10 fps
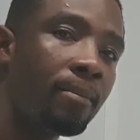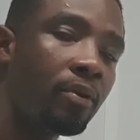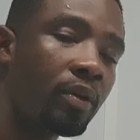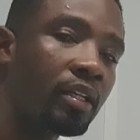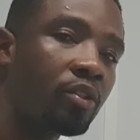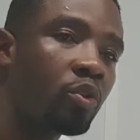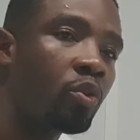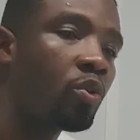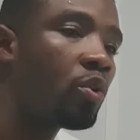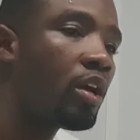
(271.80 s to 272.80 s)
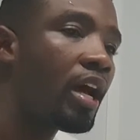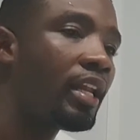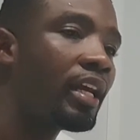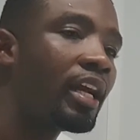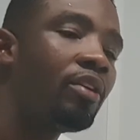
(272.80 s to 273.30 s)
right? So an
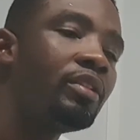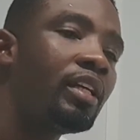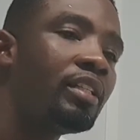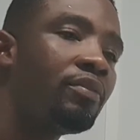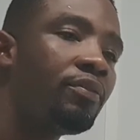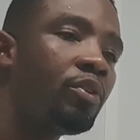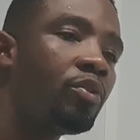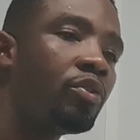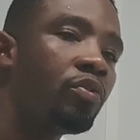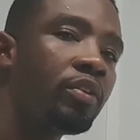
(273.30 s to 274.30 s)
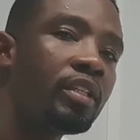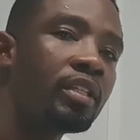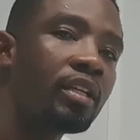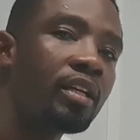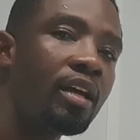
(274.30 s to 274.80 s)
accountant views
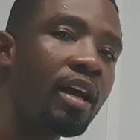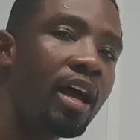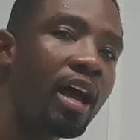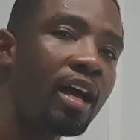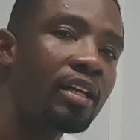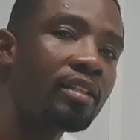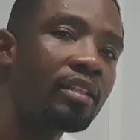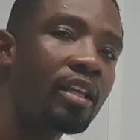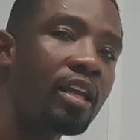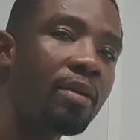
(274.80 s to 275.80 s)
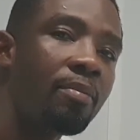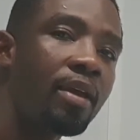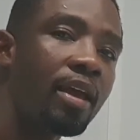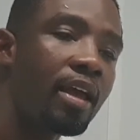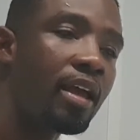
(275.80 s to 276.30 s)
risk as
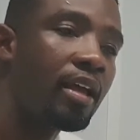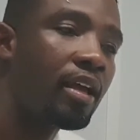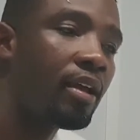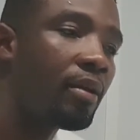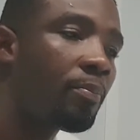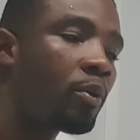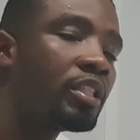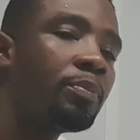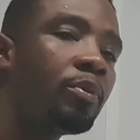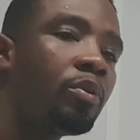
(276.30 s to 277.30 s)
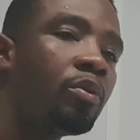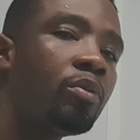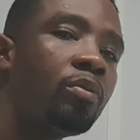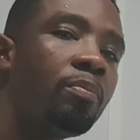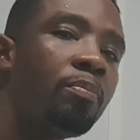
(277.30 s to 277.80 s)
a
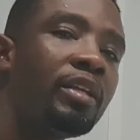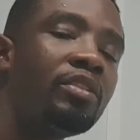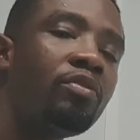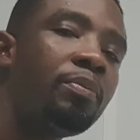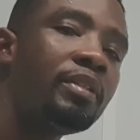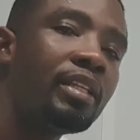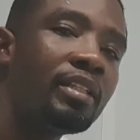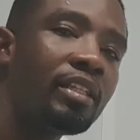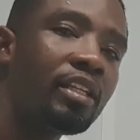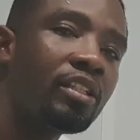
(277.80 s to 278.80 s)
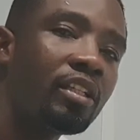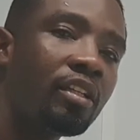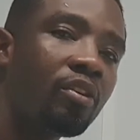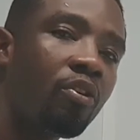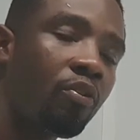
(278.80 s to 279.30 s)
possible misrepresentation
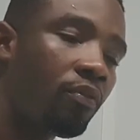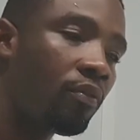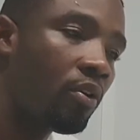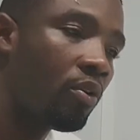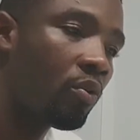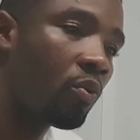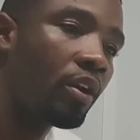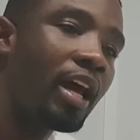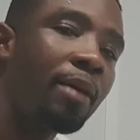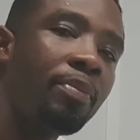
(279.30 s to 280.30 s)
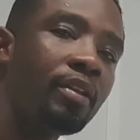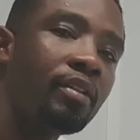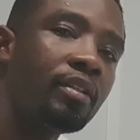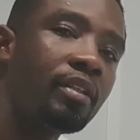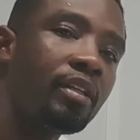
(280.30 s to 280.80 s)
of what happened
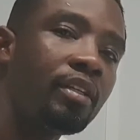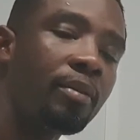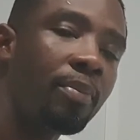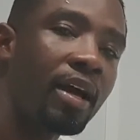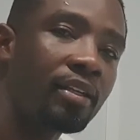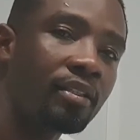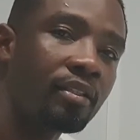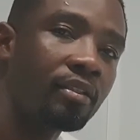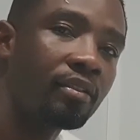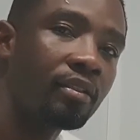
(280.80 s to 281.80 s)
in the past.